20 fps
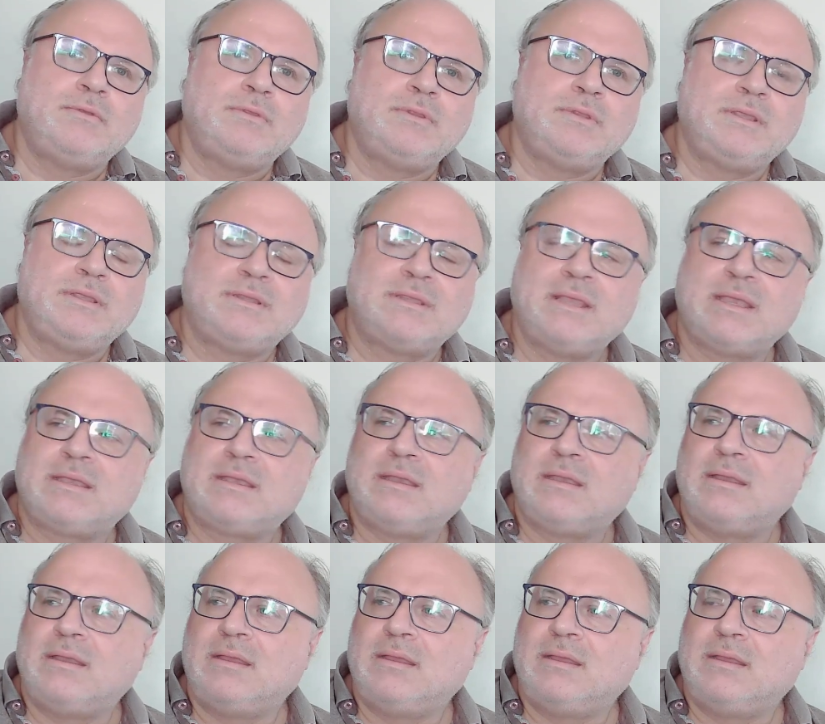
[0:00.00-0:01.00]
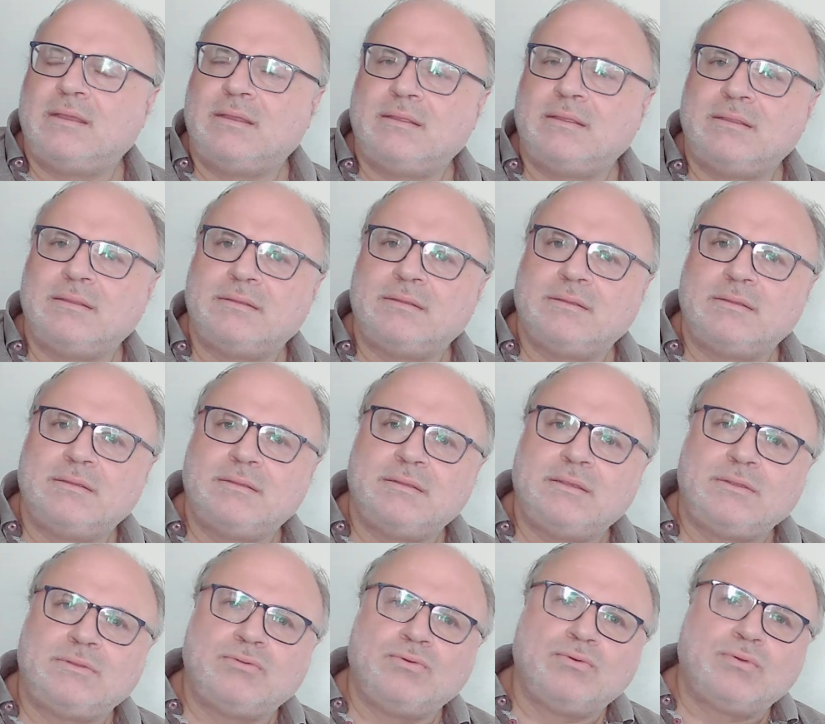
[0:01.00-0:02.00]
they take a,
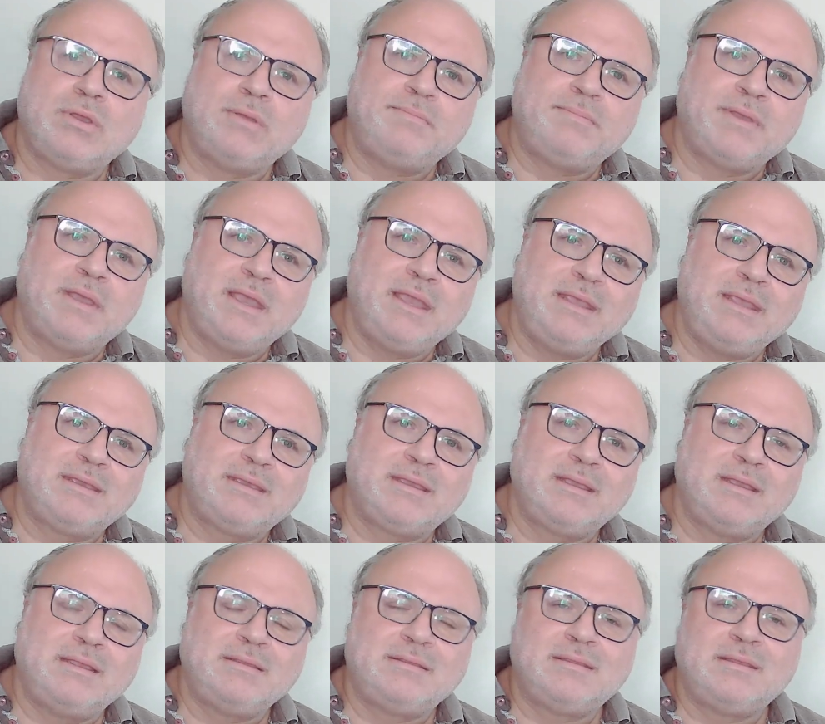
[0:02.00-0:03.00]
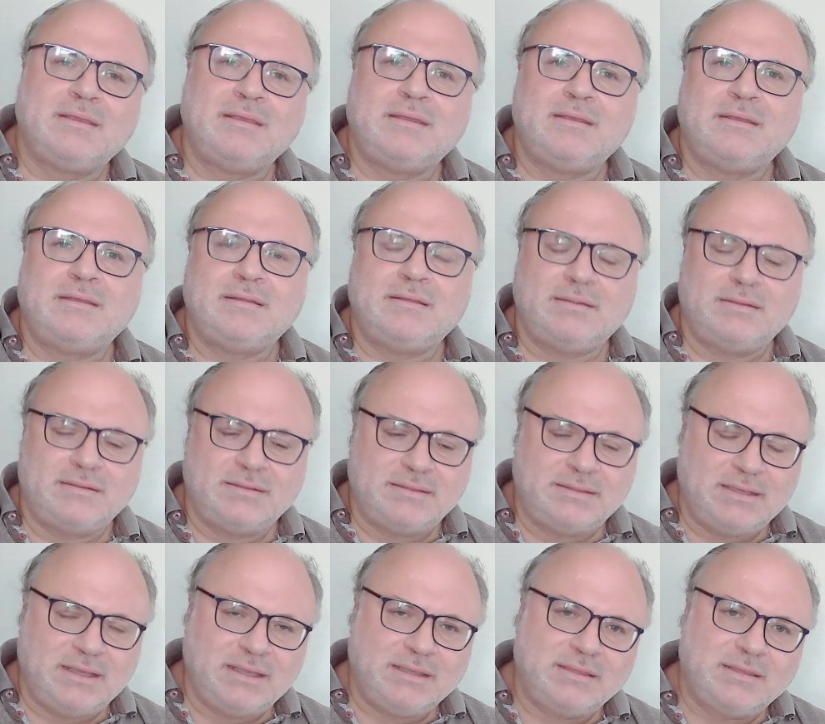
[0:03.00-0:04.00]
they took a break and they
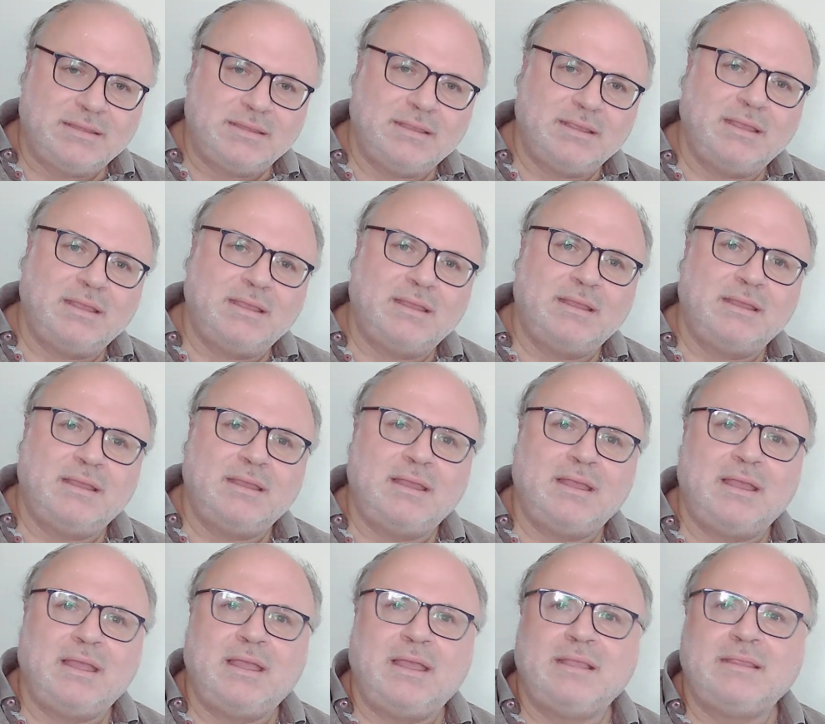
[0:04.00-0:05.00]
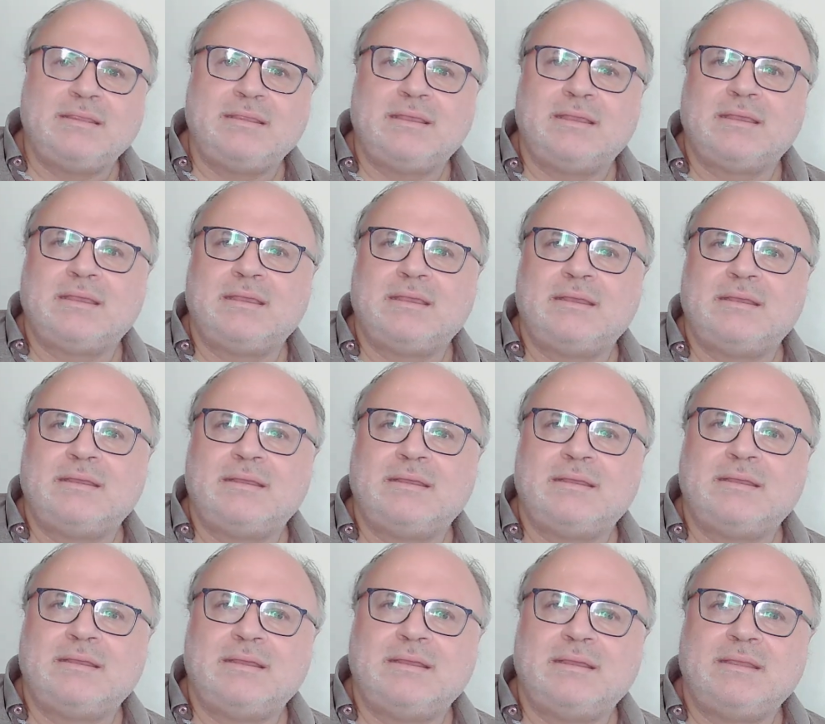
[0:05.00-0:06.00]
sat under
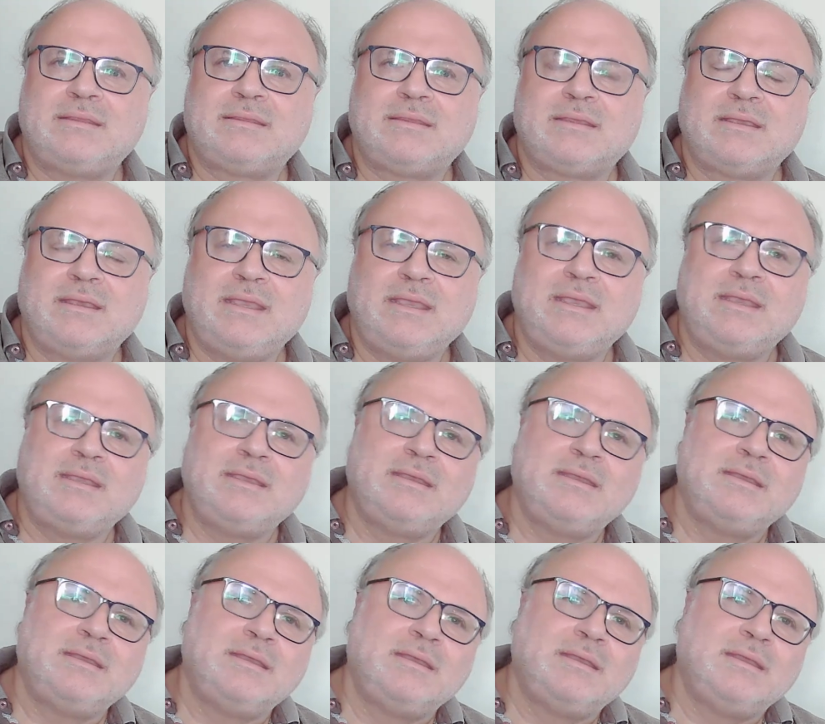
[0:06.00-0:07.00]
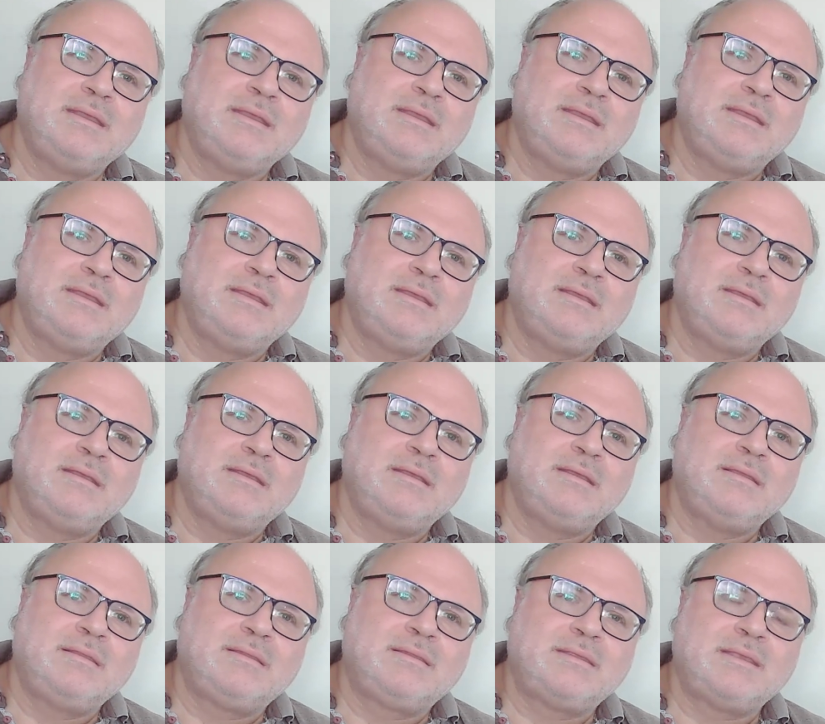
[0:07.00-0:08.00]
a tree
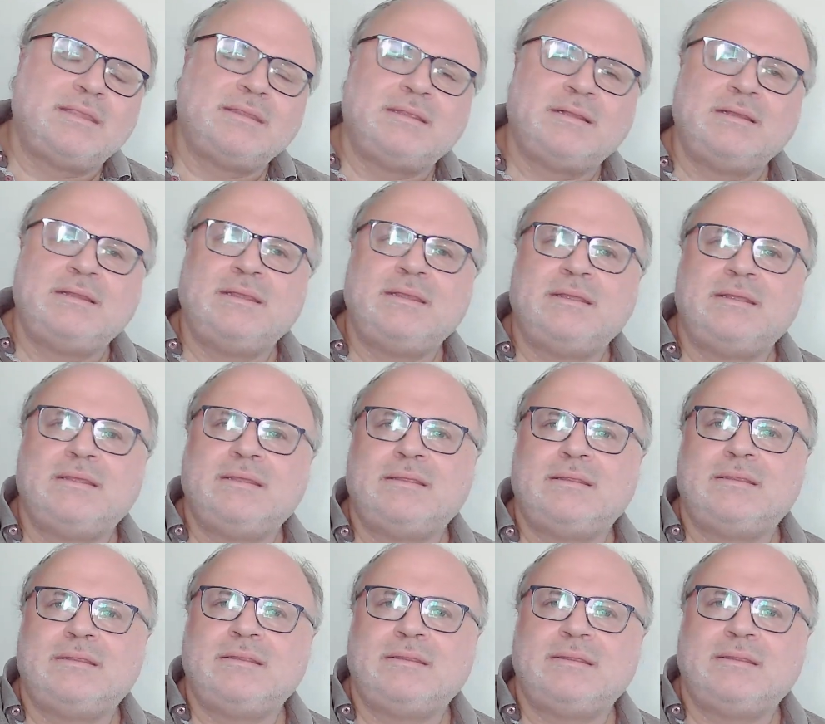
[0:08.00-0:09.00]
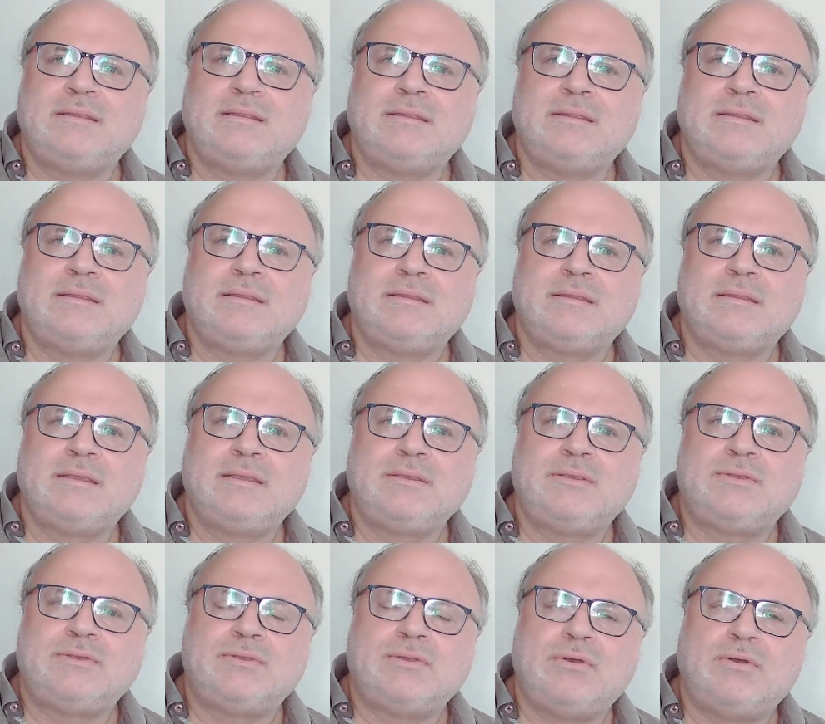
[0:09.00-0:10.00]
and suddenly they
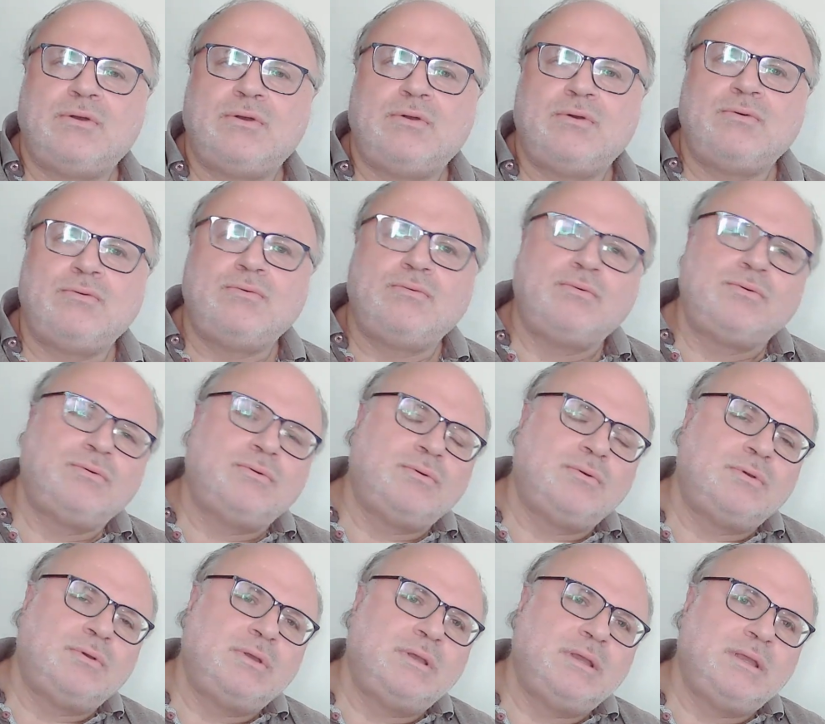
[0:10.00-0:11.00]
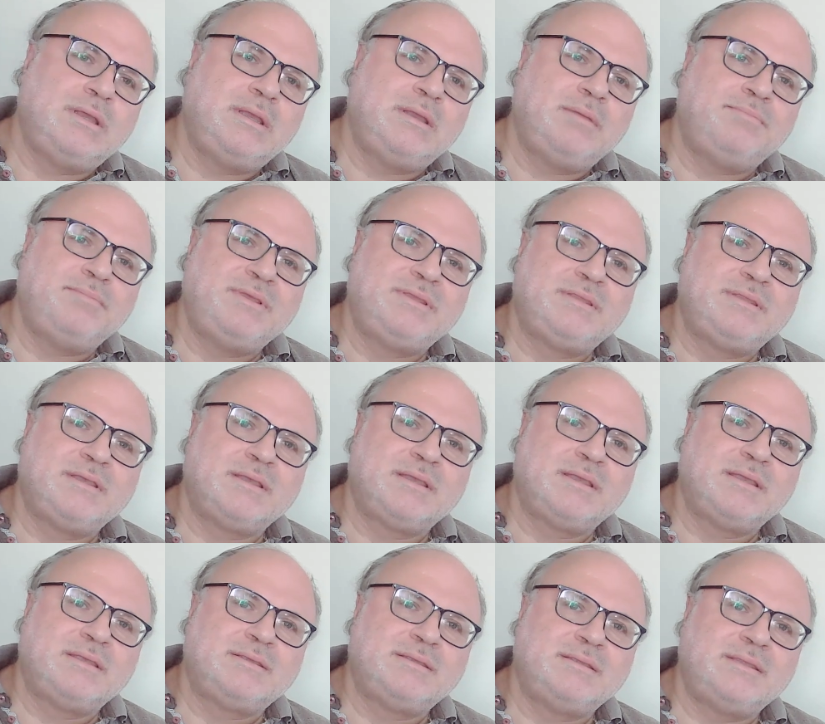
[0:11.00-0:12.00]
saw a
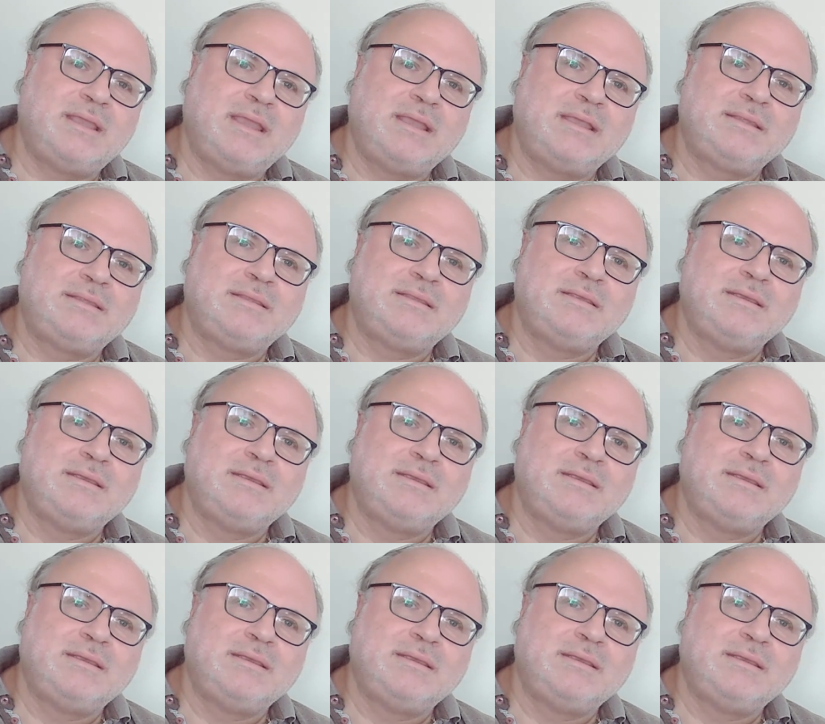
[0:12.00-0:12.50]
mysterious knight